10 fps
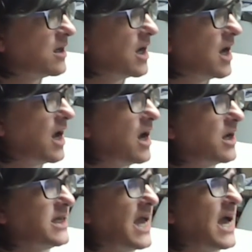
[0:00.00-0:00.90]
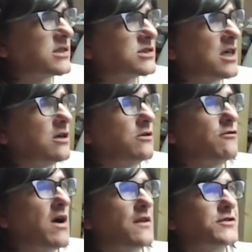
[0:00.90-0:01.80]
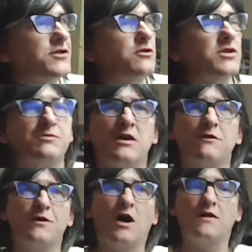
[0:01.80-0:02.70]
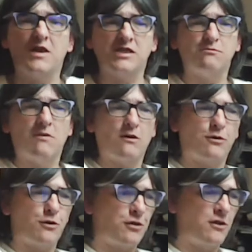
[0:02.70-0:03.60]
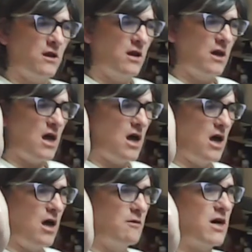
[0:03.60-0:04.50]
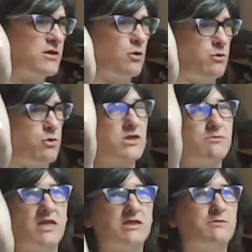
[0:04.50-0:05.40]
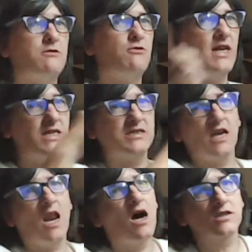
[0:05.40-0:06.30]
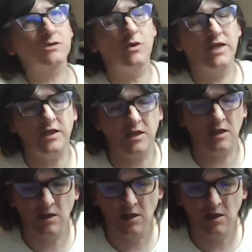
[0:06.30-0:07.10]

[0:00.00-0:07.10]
yeah, so rather than do the Spitfire this month, I was meant to be released last week,